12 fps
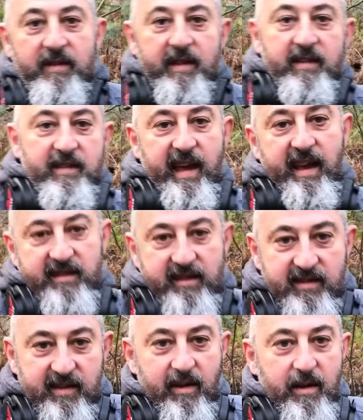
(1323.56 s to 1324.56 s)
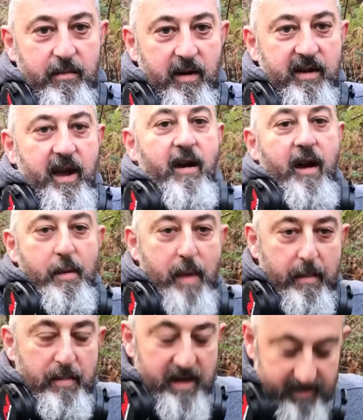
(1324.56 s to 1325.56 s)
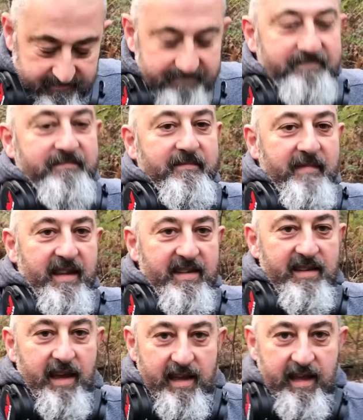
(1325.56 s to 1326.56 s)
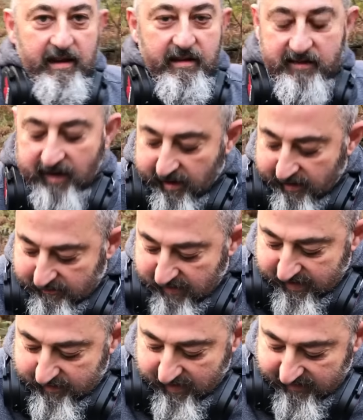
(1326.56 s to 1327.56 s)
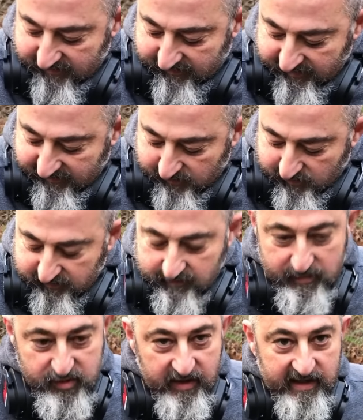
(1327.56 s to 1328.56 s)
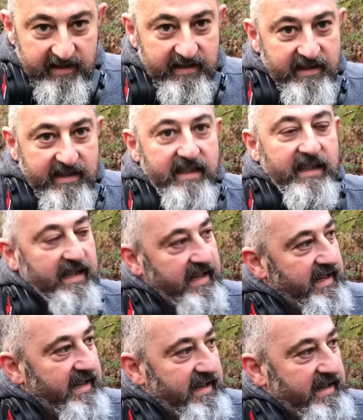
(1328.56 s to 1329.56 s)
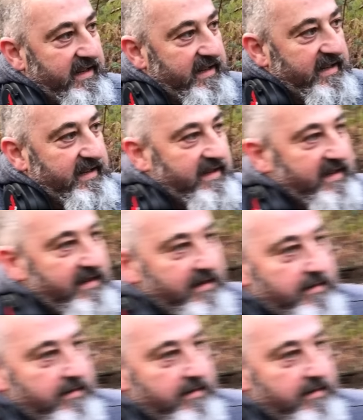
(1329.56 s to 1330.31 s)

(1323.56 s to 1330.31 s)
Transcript: 6,000, so I go home happy. Yeah. Beautiful. So yeah, totally recommend the 6, awesome machine. And uh, what do you